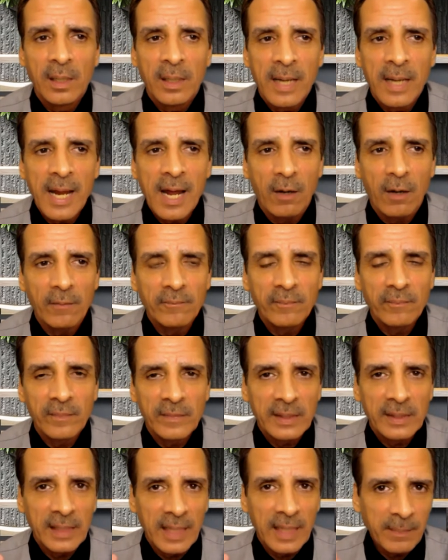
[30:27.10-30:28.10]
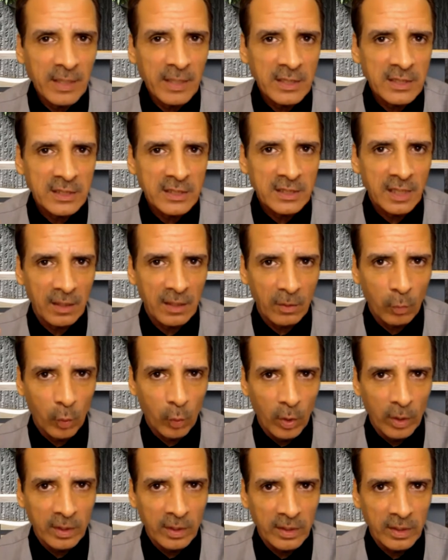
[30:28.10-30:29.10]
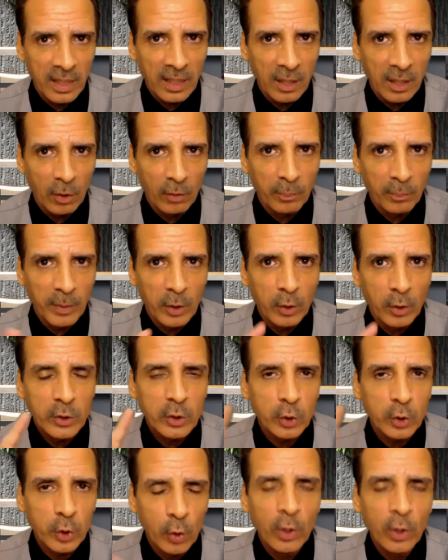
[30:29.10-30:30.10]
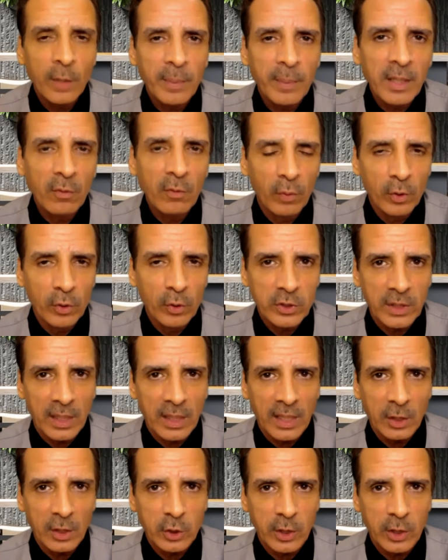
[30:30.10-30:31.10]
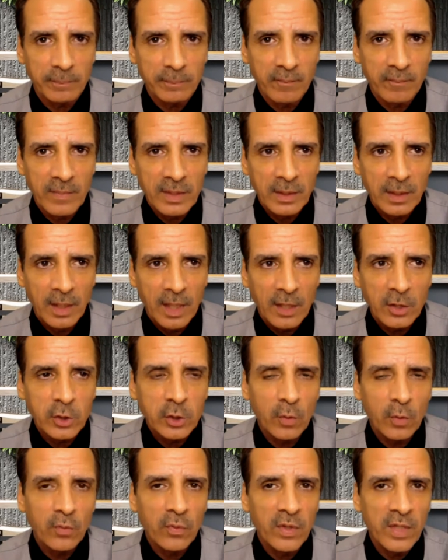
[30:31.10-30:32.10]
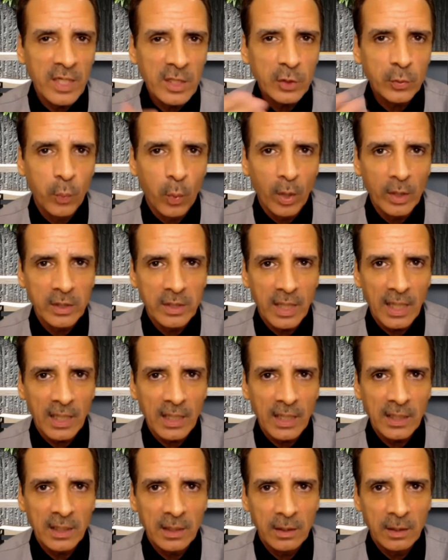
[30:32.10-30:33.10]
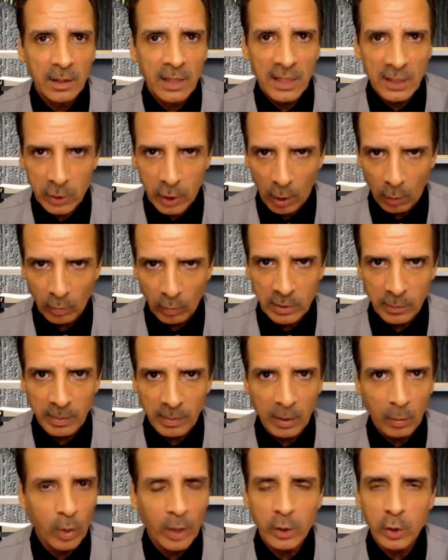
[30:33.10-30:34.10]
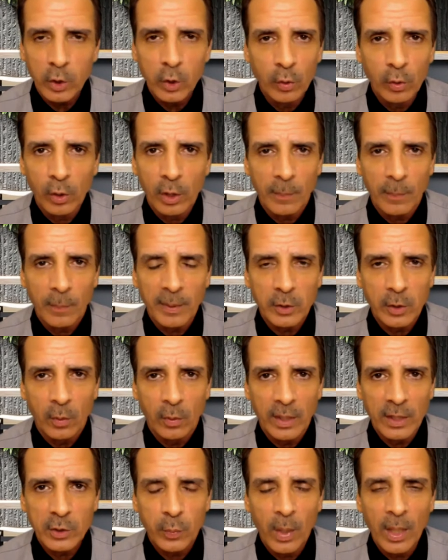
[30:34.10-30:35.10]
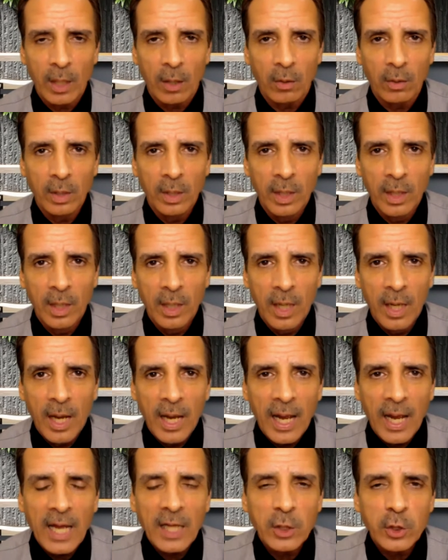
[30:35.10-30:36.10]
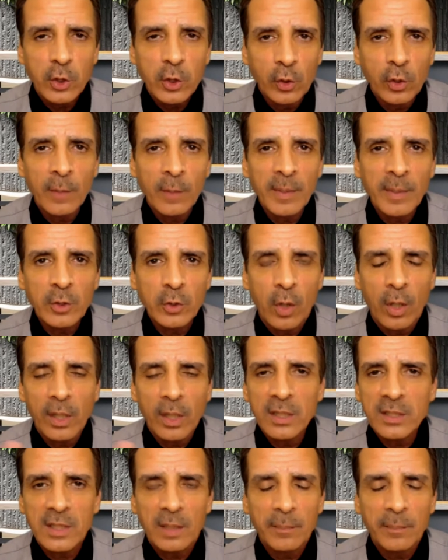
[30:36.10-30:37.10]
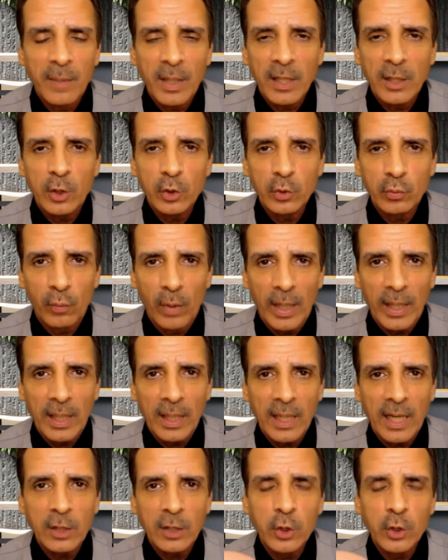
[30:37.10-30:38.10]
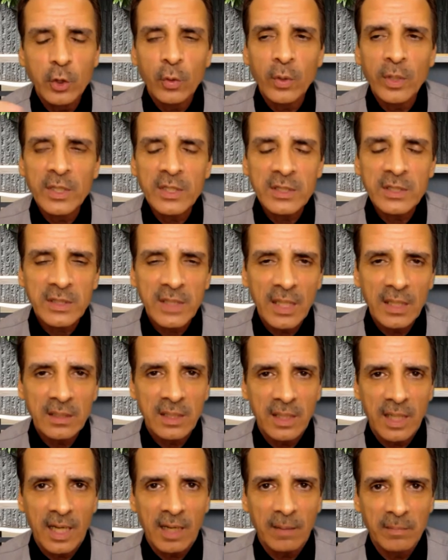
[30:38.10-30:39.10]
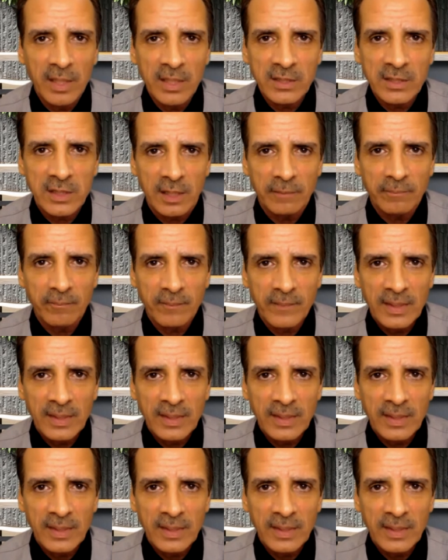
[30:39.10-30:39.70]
Now, let me say one thing here, because you're going to be a real estate agent. And so this one day is going to be what you're going to be doing as well. And you're going to be talking to somebody who's renting, and you're going to say to them, listen,